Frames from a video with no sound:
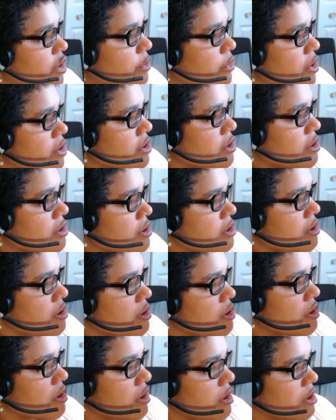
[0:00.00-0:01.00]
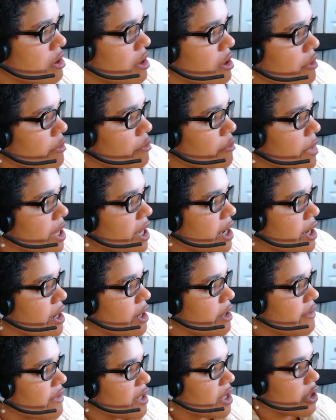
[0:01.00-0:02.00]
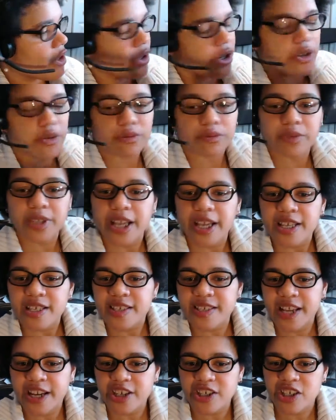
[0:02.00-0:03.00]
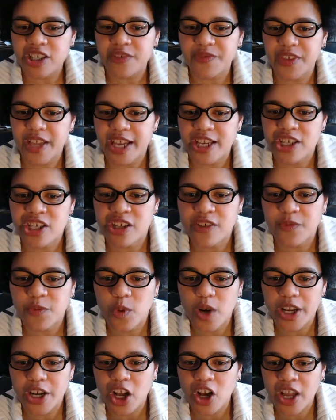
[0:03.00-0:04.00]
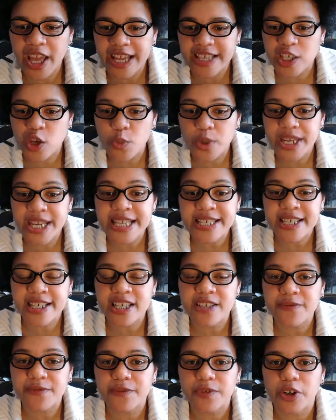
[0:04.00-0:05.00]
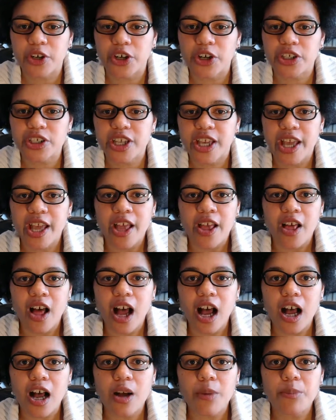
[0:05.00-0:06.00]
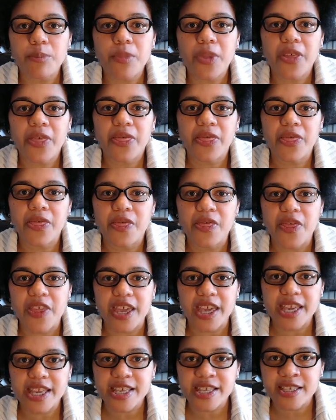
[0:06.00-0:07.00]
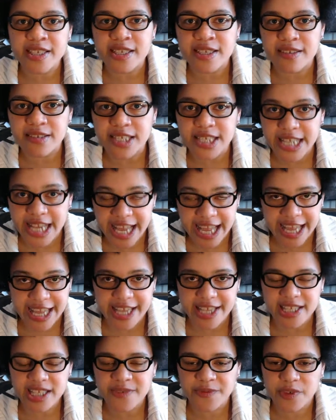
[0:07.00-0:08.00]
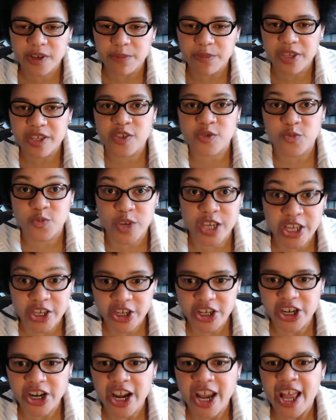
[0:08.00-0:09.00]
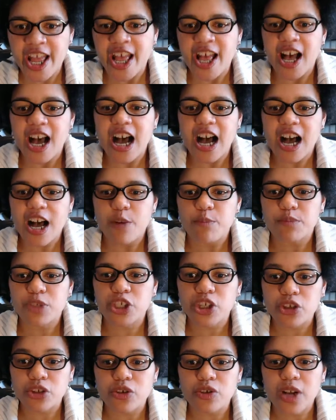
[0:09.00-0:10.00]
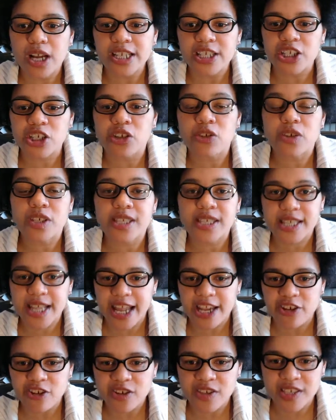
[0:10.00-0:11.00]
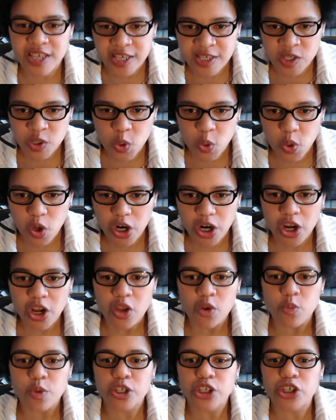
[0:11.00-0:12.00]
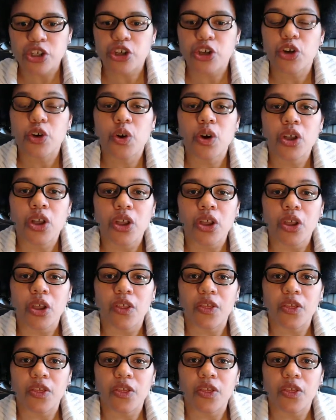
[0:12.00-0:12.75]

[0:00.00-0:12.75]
normal, mean of 0, standard deviation of 1. Okay, so we need to convert these days from this reader to a standard z-score. We do